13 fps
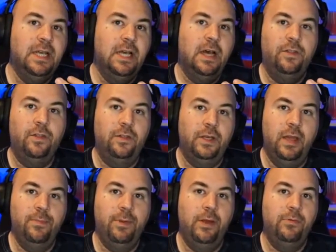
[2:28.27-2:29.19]
I thought the
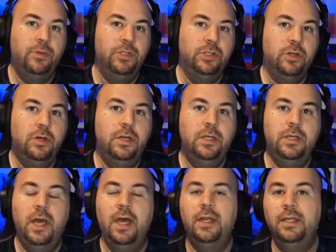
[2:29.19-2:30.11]
gameplay was good
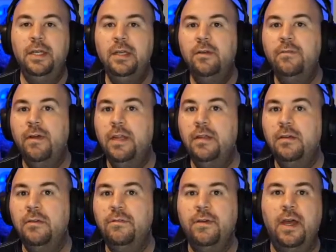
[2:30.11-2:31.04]
and
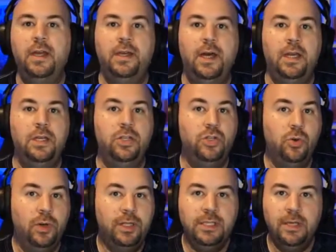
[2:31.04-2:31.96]
innovative, and I
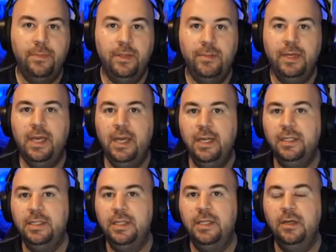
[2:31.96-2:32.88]
enjoyed some of the
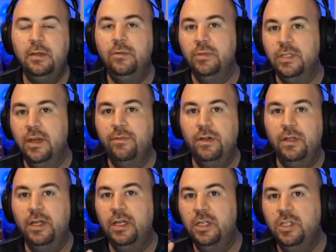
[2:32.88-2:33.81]
mechanics in there. There was
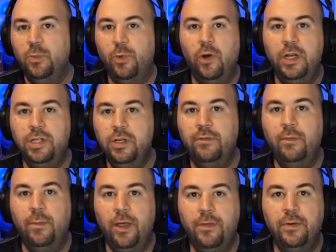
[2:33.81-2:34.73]
definitely inspiration
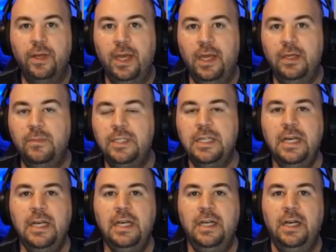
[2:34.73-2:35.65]
from other games,
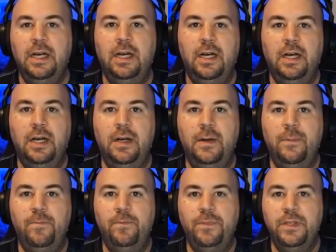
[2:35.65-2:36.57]

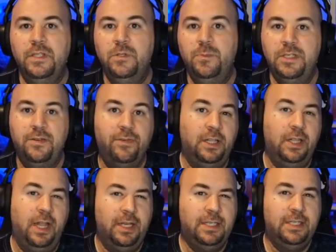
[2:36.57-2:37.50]
specifically
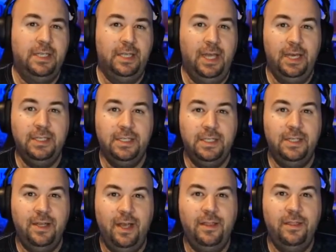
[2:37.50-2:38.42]
like Celeste.
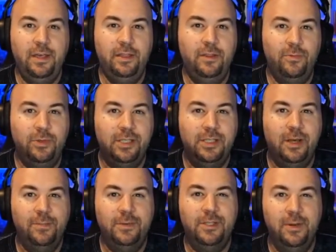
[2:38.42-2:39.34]
I think there was
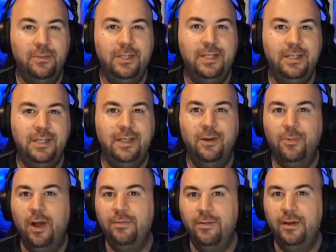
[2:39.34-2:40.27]
some scenes in there
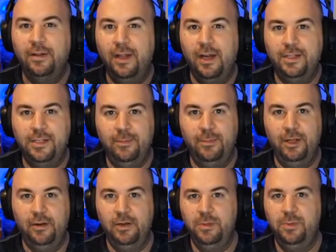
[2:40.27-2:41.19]
where I found a lot of
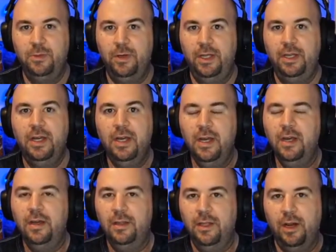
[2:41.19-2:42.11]
similarities between
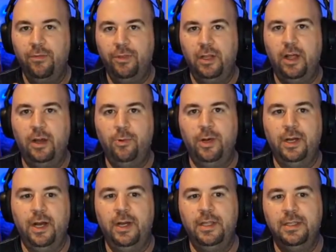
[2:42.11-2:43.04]
Lair of the Clockwork
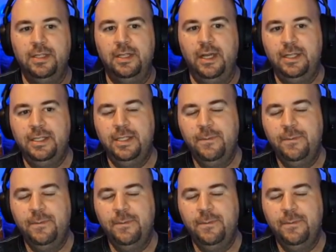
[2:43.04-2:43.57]
God and Celeste.